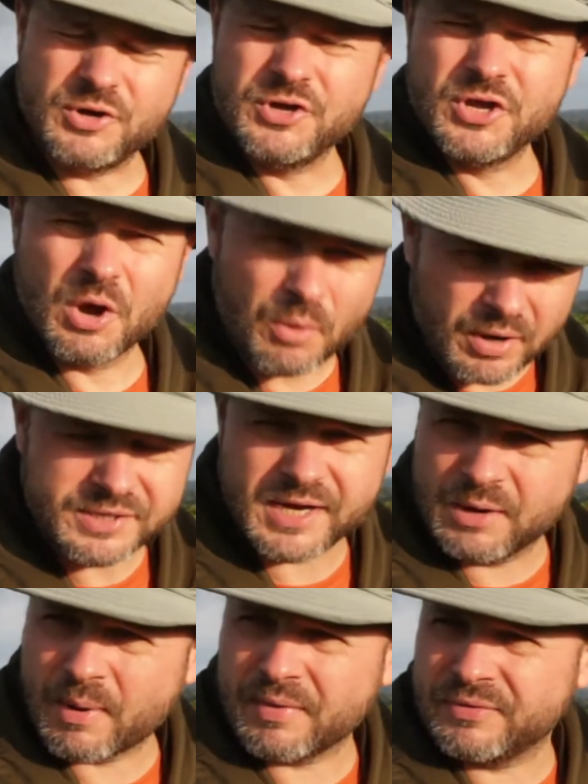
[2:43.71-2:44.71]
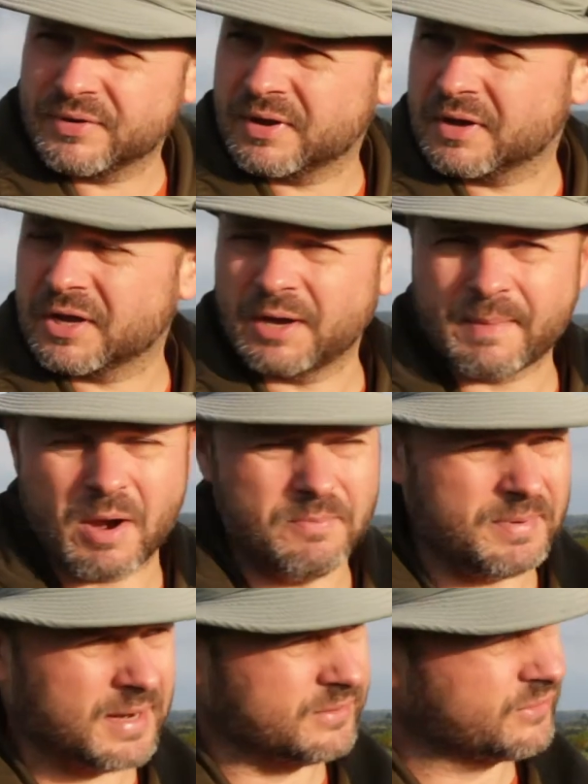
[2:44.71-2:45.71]
no idea whether they're going to come
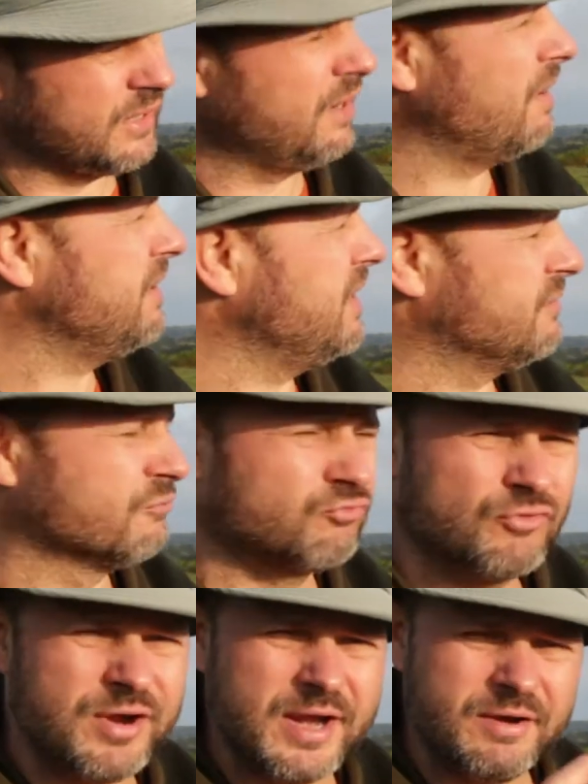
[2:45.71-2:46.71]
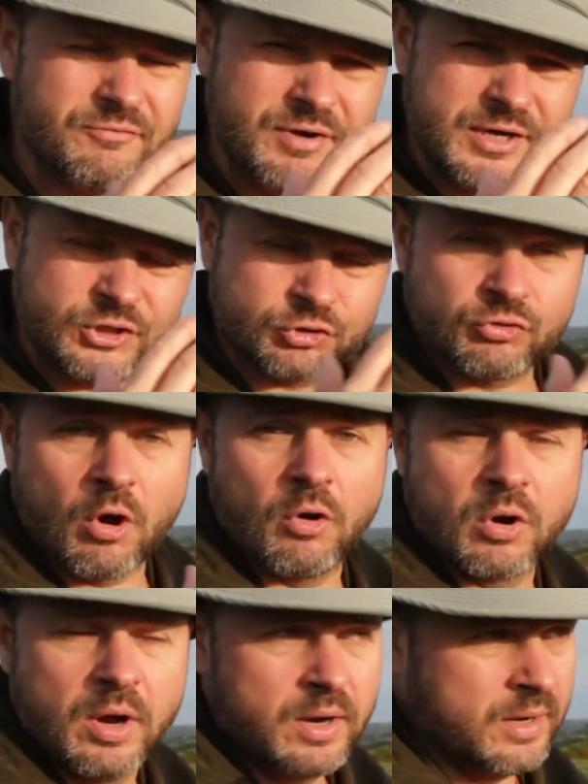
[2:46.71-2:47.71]
out because the light is really, really
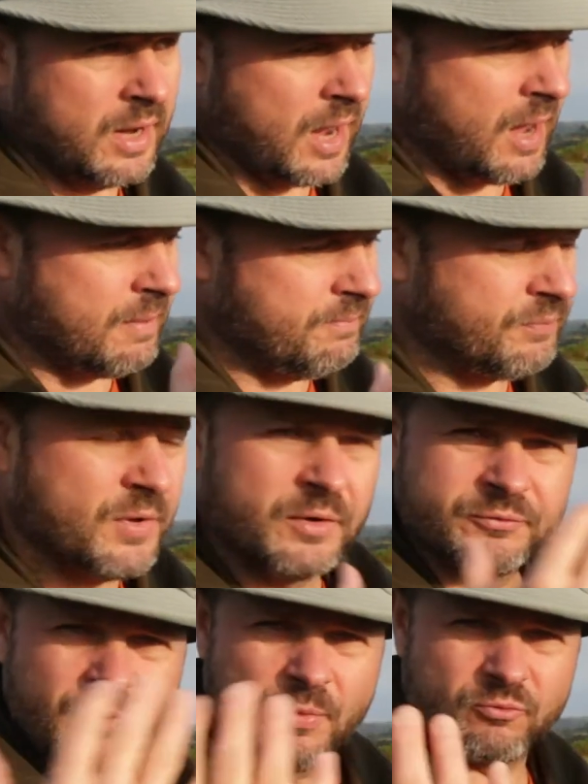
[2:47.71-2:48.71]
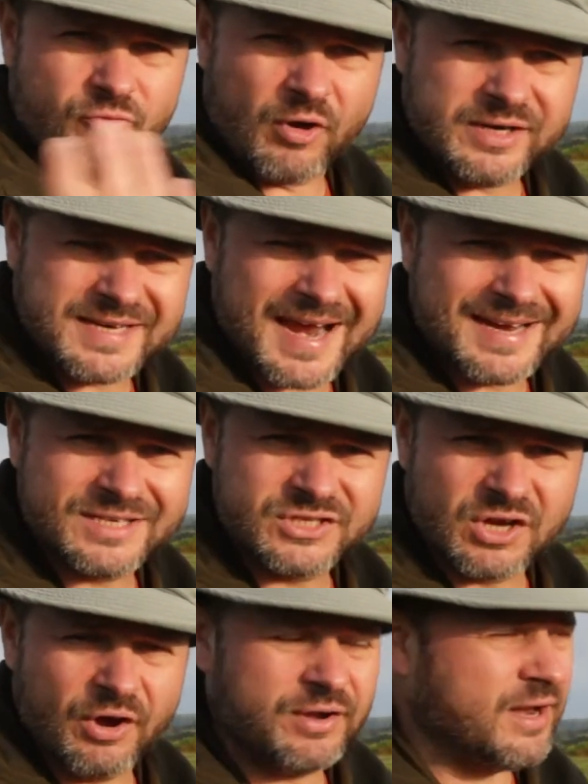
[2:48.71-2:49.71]
strong um, from the right hand
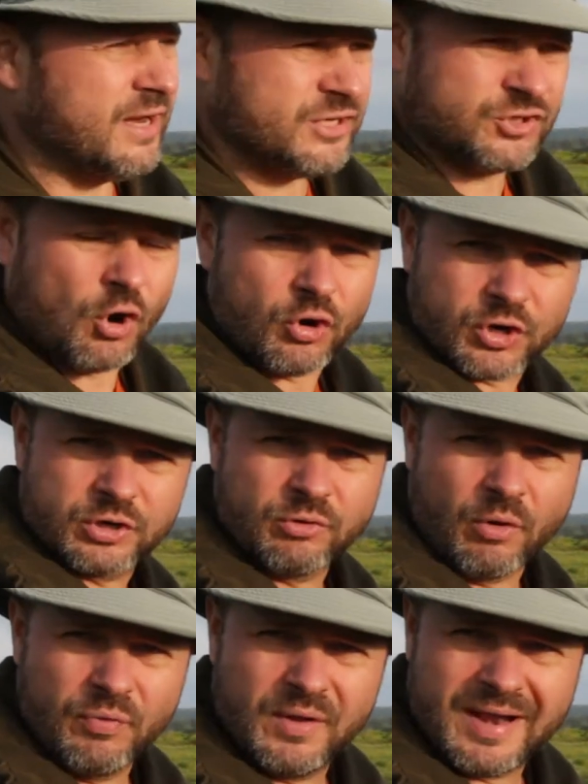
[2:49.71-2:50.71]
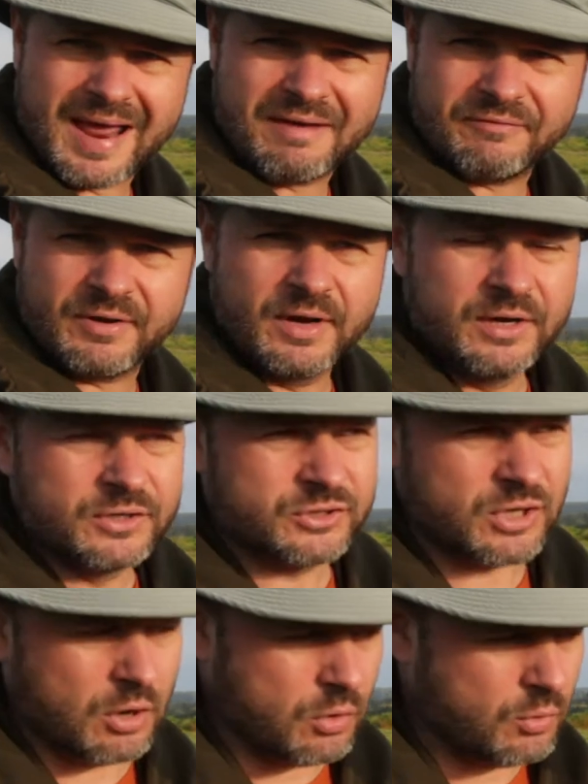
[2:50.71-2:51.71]
side and it's darker on the left
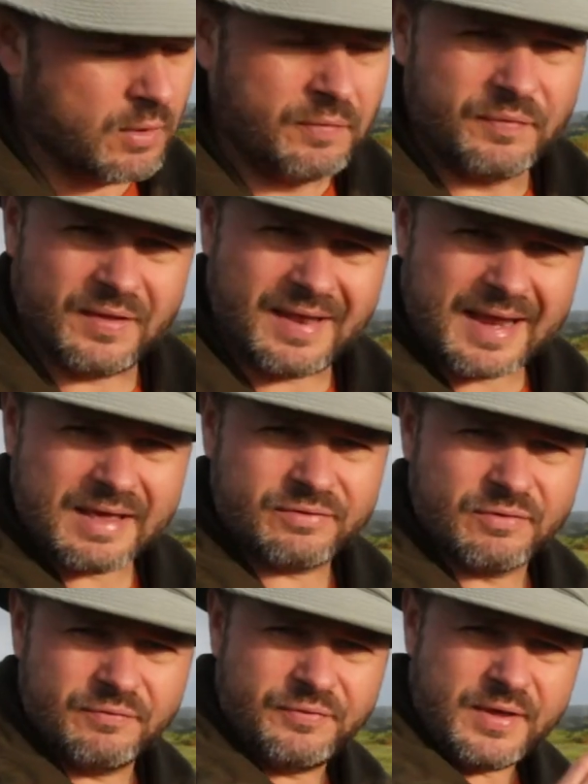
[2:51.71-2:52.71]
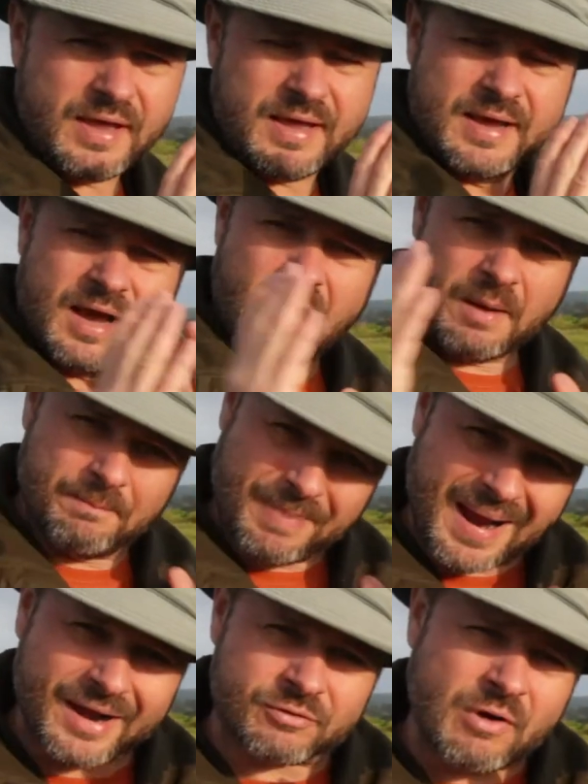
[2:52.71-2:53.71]
so the length of the um,
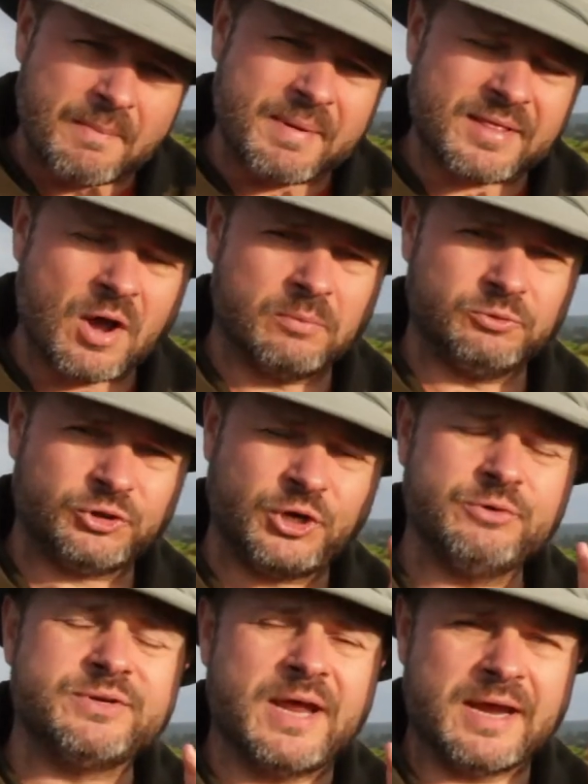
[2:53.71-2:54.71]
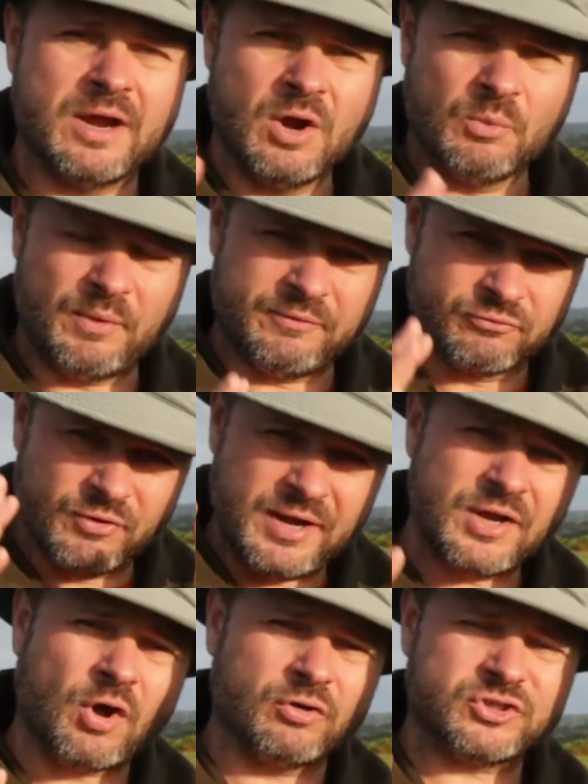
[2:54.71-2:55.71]
panoramic that I'm shooting we've really
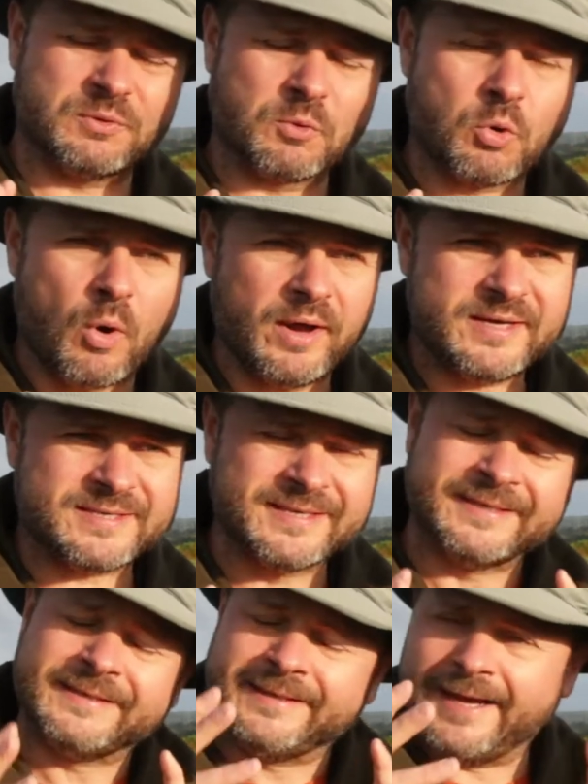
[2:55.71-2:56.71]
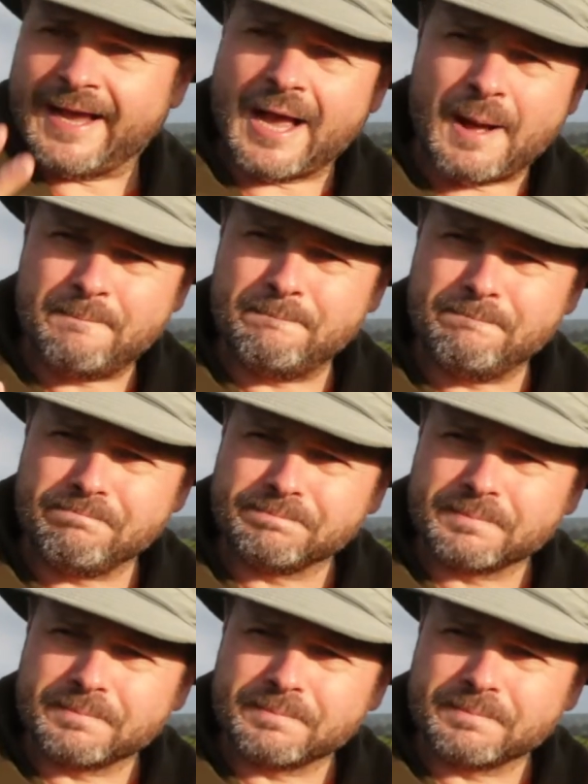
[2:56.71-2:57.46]
got some quite um,